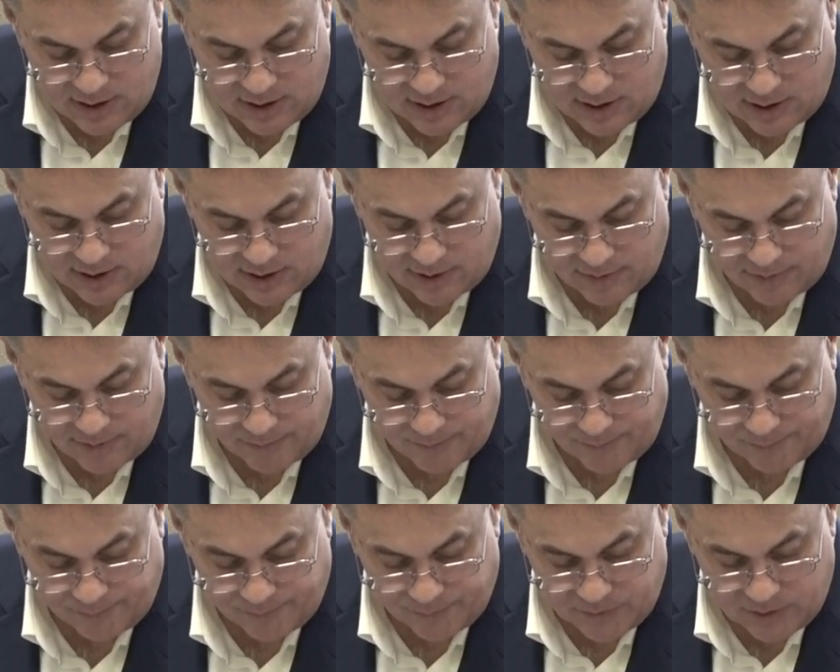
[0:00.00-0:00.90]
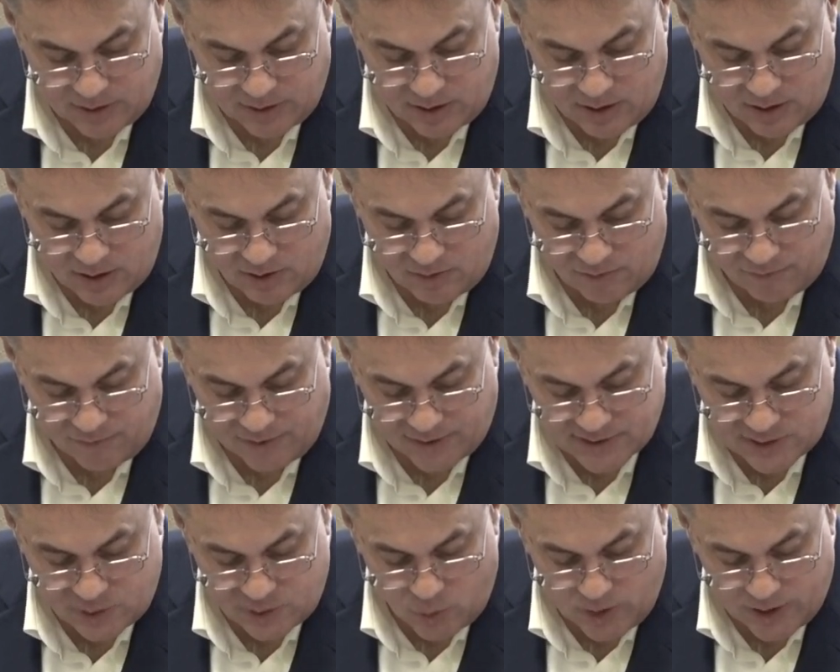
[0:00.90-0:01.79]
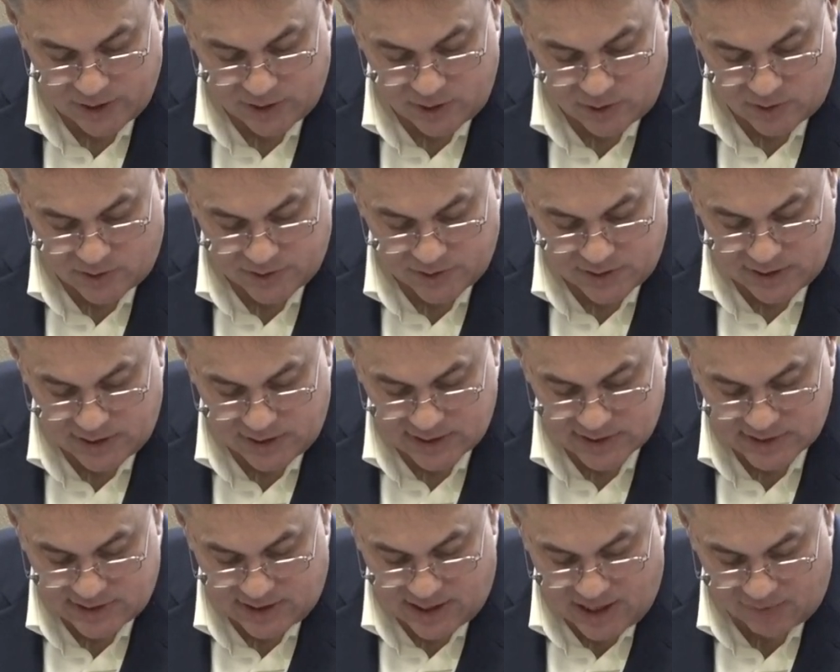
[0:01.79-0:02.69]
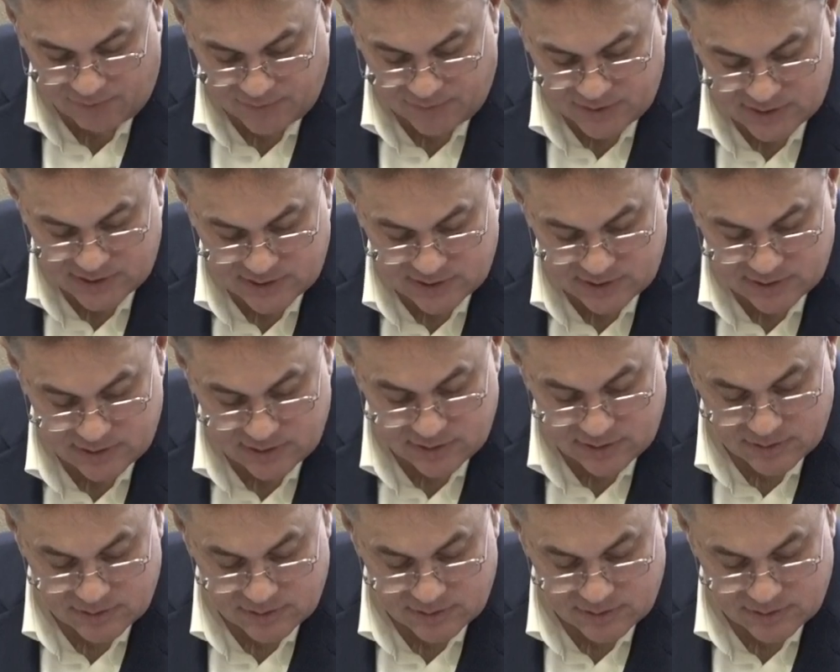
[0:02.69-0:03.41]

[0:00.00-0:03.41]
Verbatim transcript: um, fix the window in the east office,